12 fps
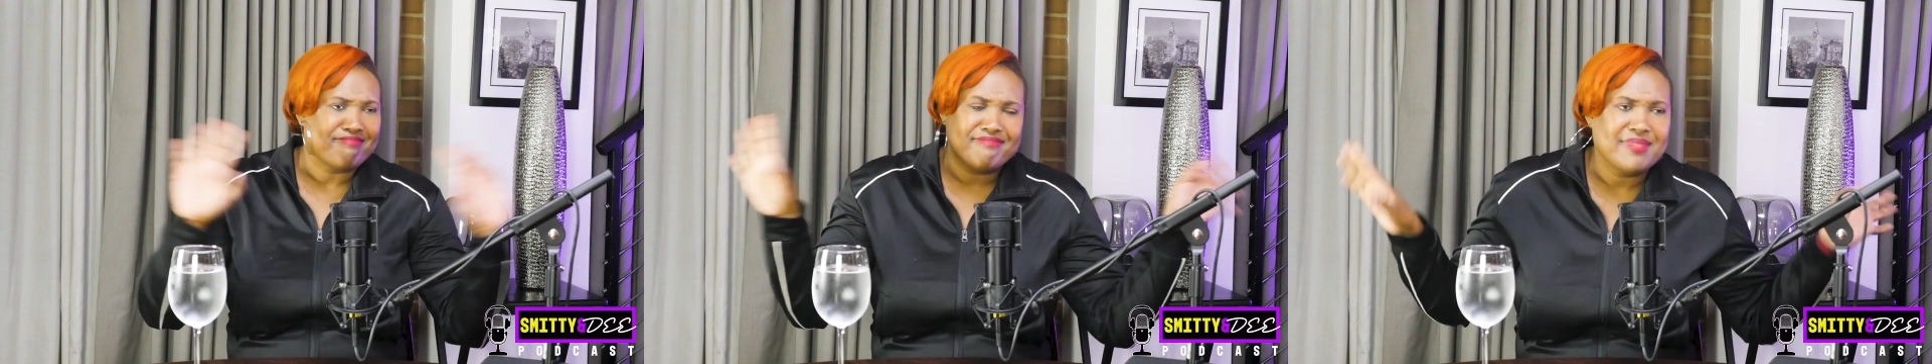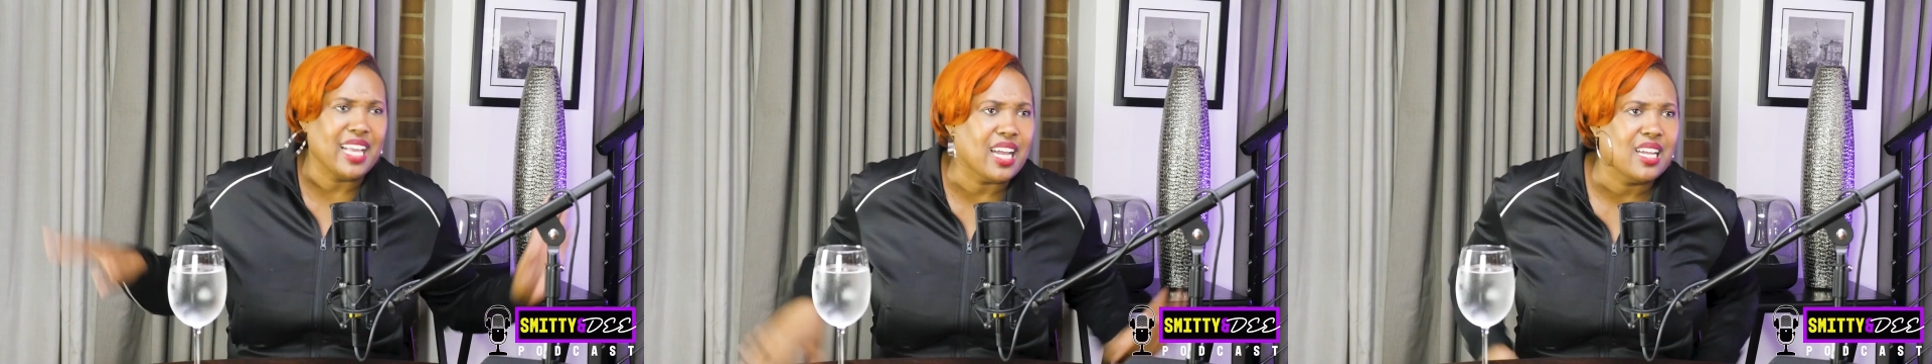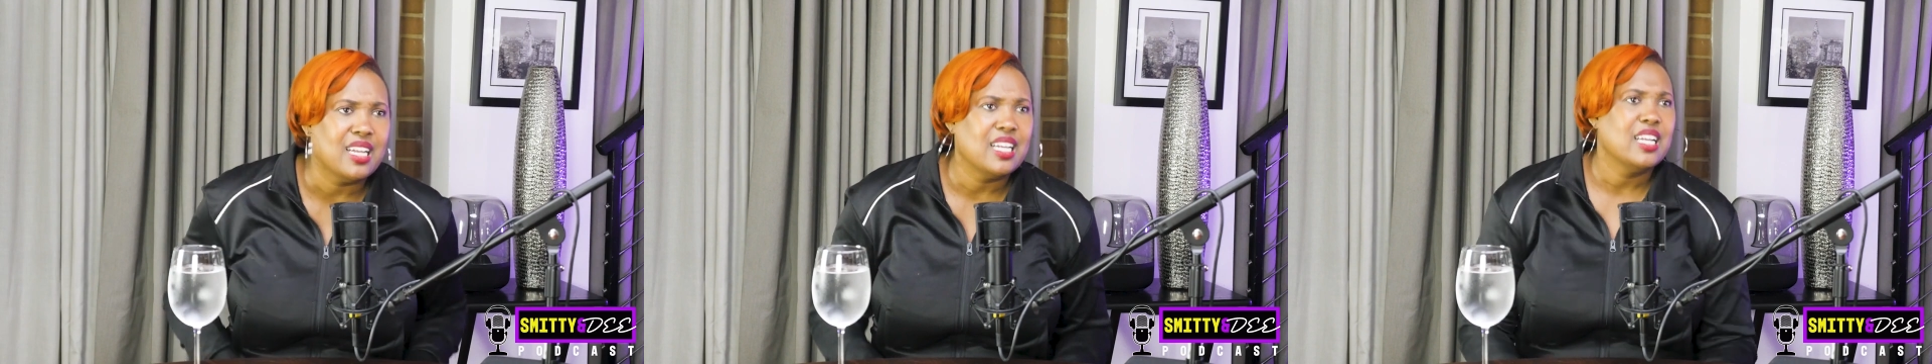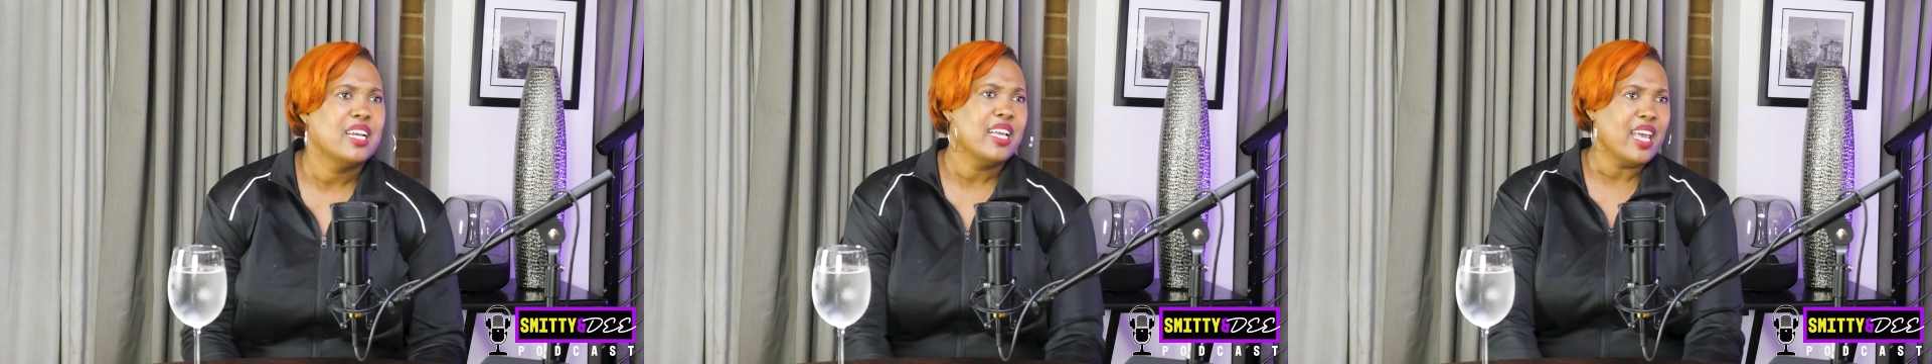really is funny
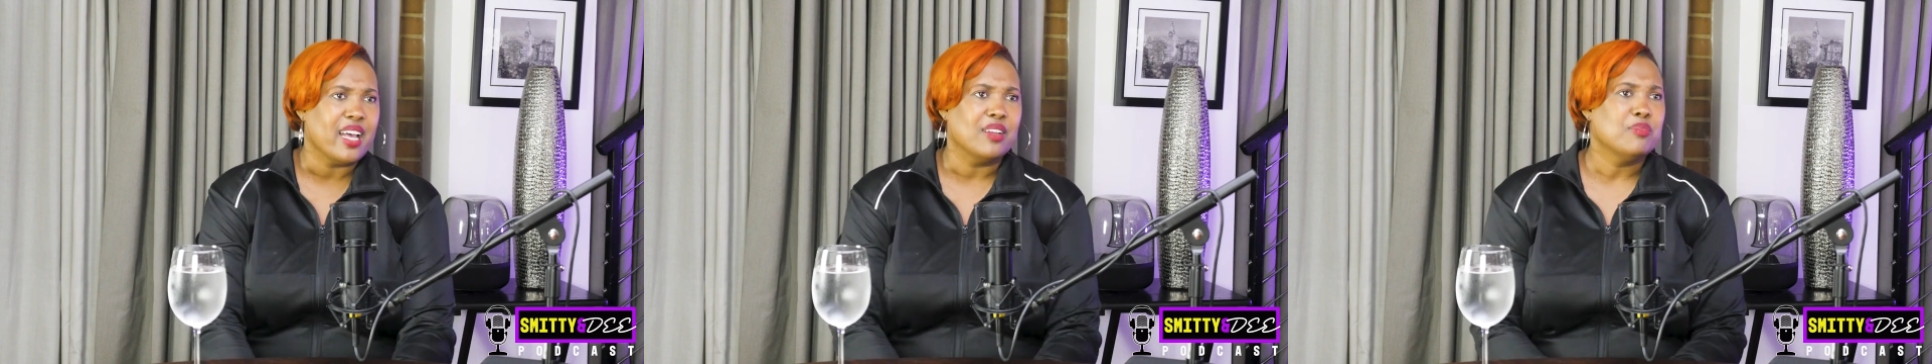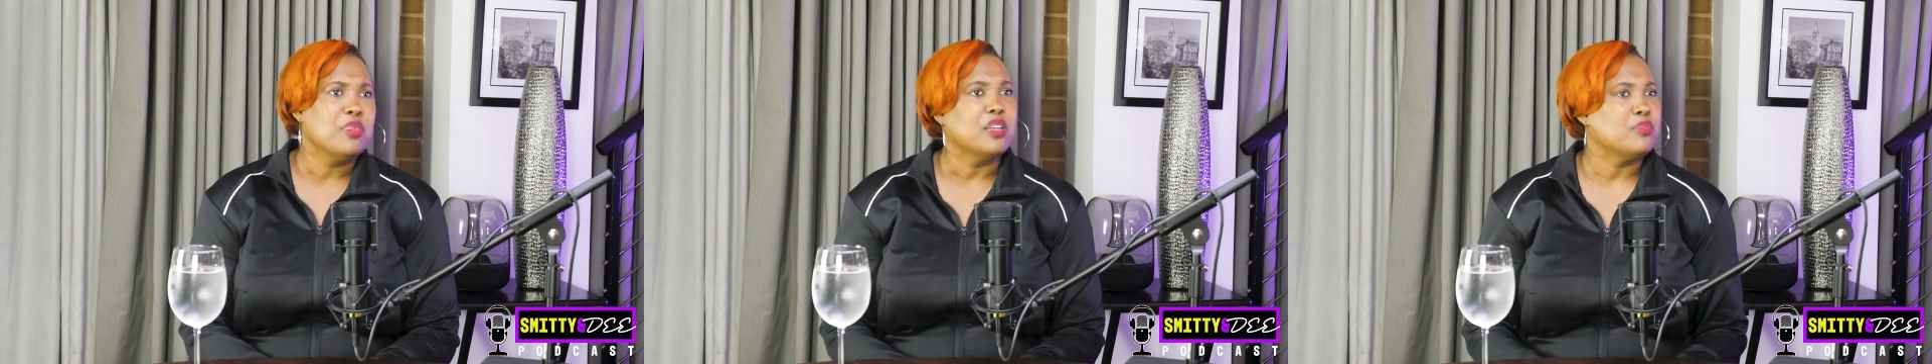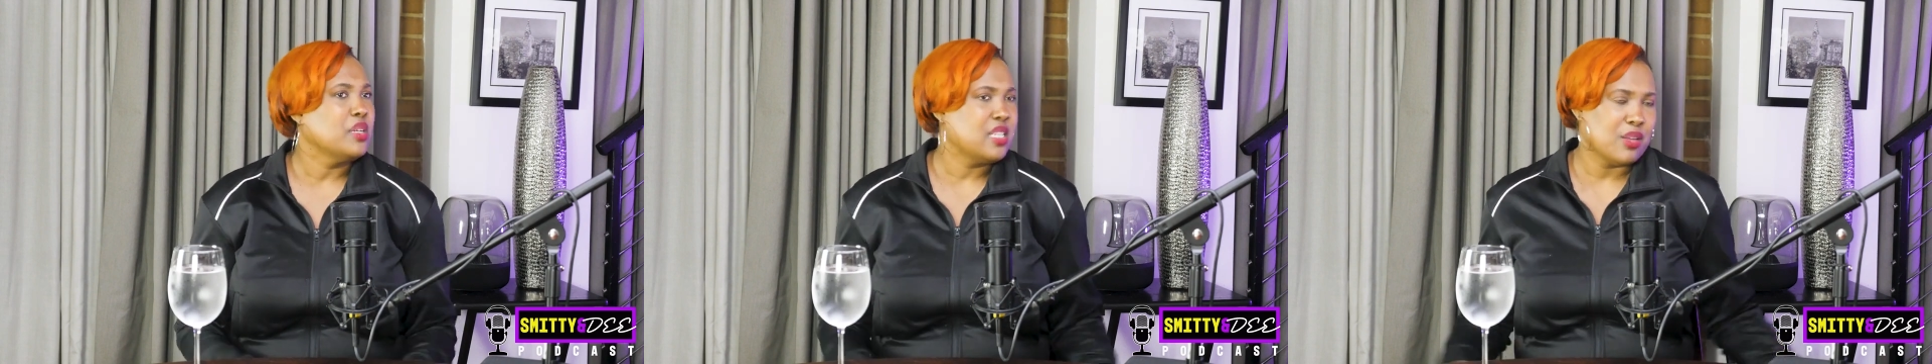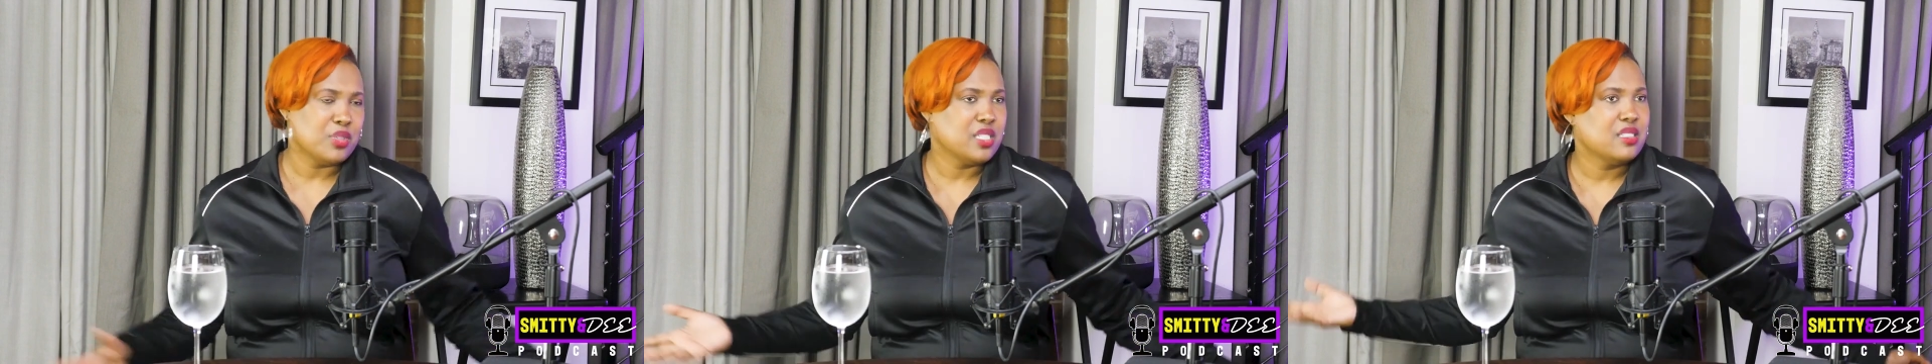in real life. Yeah, but
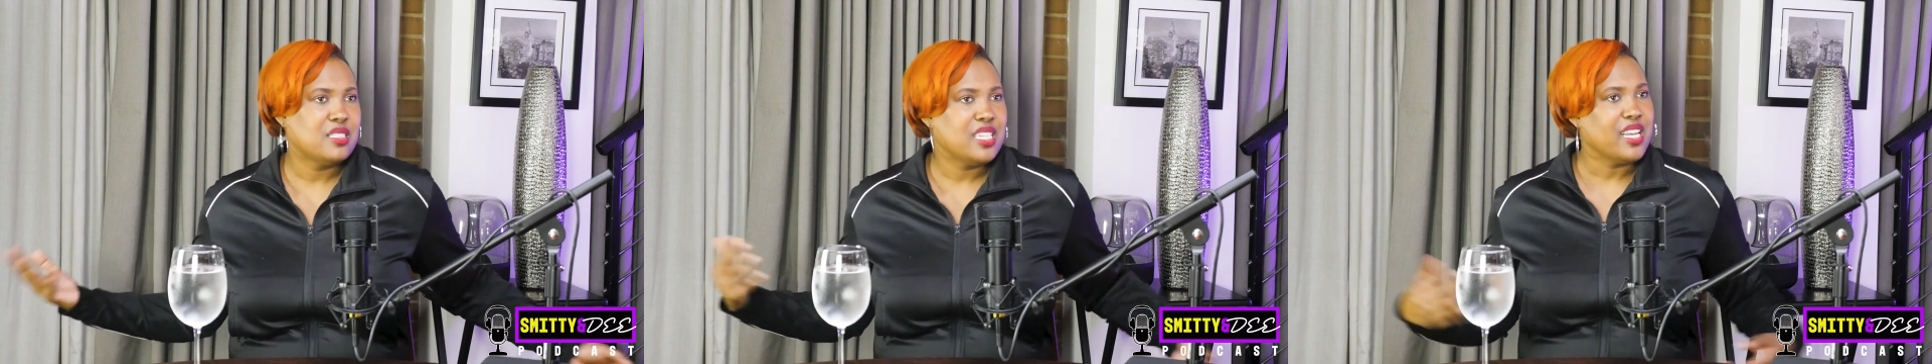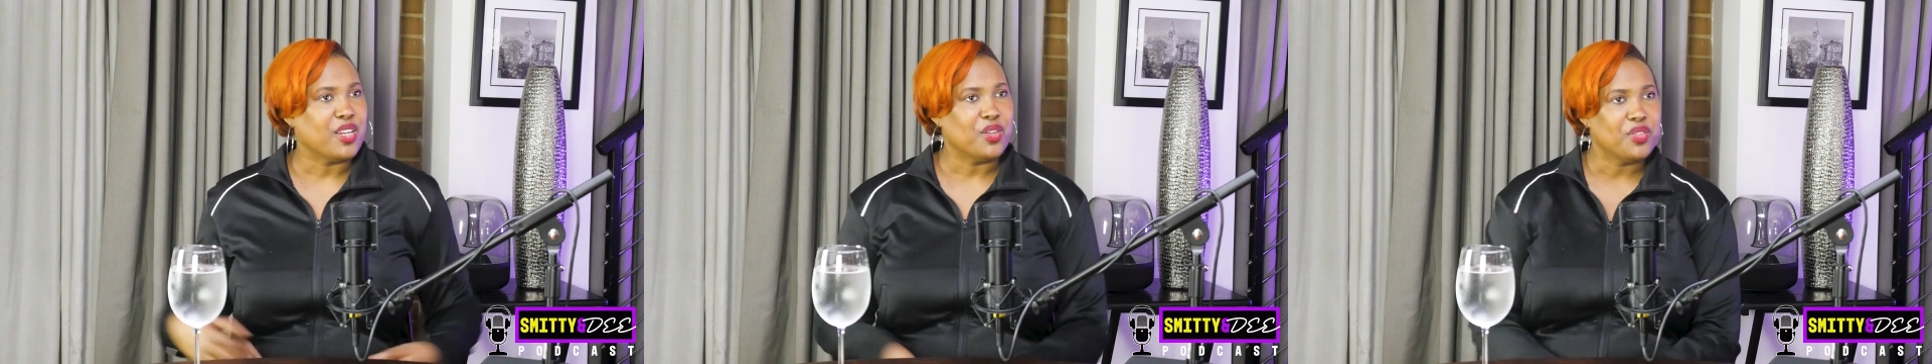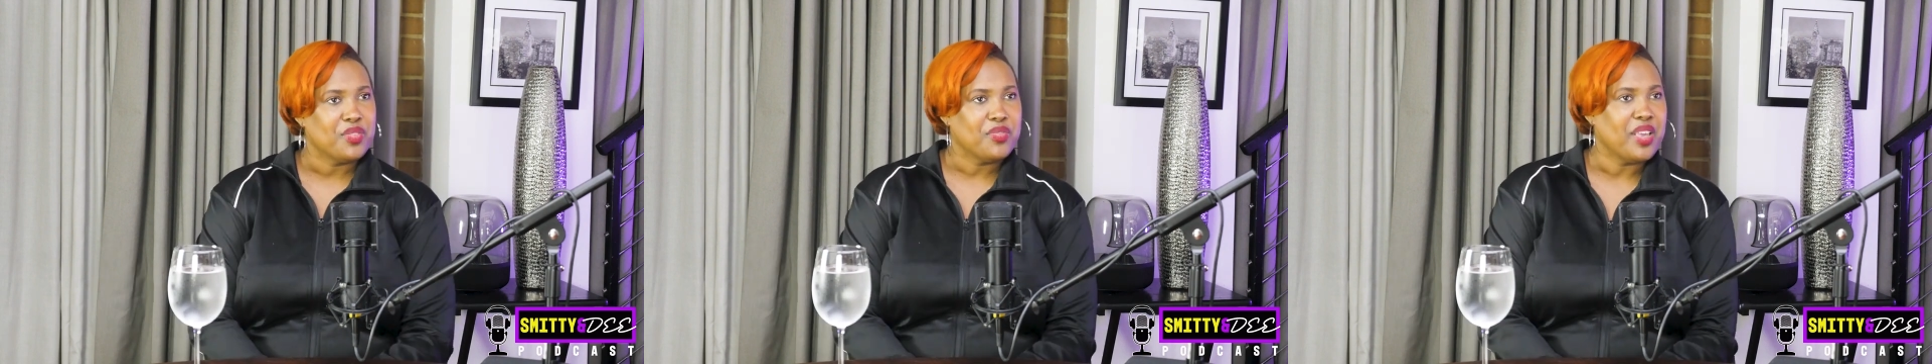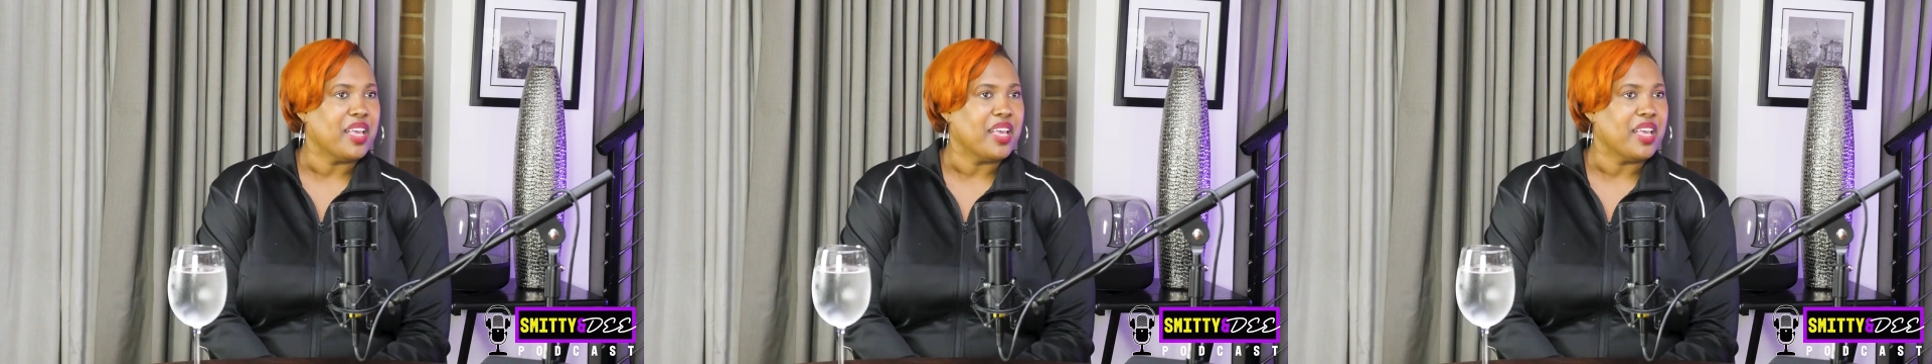she's chill. I think so.